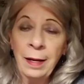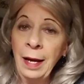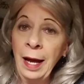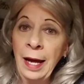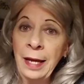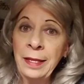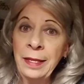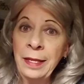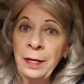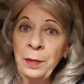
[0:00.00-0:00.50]

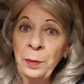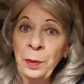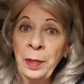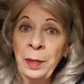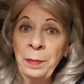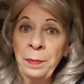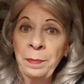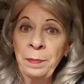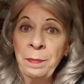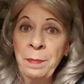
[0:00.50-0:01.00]
I think
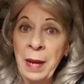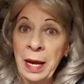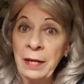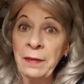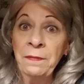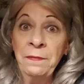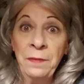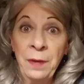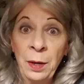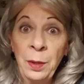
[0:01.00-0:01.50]
would make a
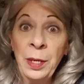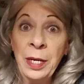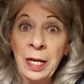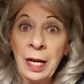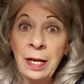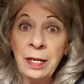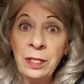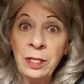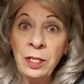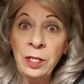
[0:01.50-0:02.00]
very
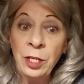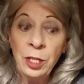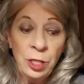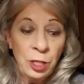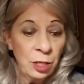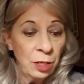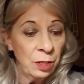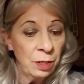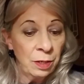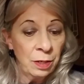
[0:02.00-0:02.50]
nice
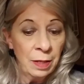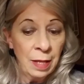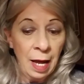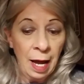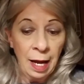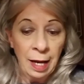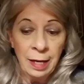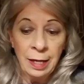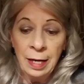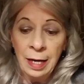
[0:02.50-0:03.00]
addition to
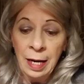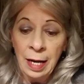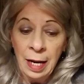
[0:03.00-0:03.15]
that.